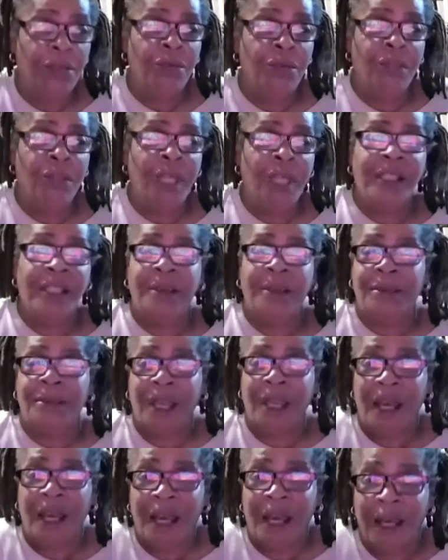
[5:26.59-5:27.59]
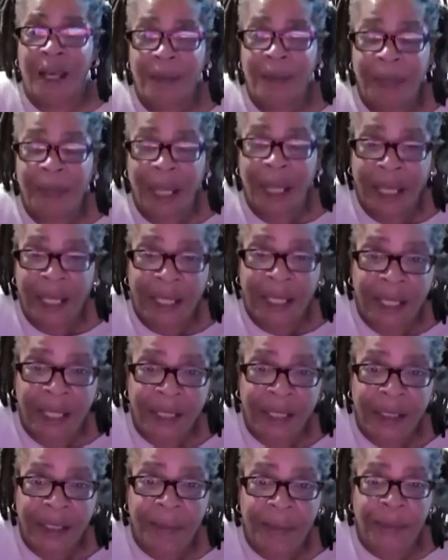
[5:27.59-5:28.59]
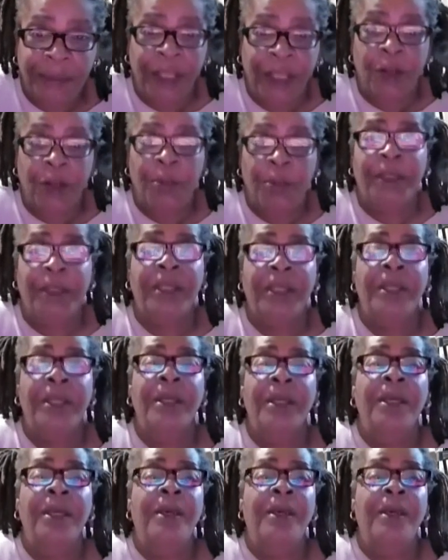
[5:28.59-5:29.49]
to take some time and get some therapy